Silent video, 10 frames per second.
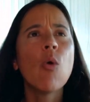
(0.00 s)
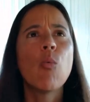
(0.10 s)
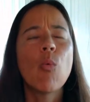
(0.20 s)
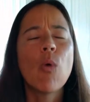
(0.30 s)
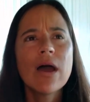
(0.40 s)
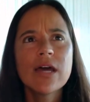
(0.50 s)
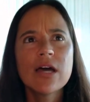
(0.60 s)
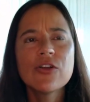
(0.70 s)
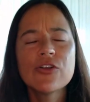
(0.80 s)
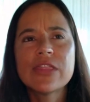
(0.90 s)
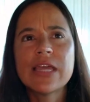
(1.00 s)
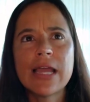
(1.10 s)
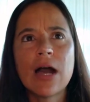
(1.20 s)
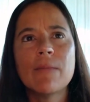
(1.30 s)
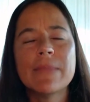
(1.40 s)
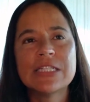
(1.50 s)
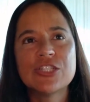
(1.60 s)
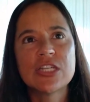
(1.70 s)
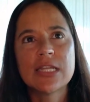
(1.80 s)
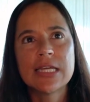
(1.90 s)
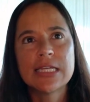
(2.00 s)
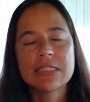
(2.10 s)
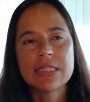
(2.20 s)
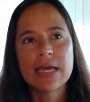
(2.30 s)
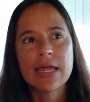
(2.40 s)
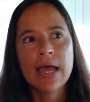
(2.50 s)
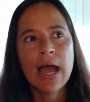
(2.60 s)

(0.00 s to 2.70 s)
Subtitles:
One other thing I'll mention is that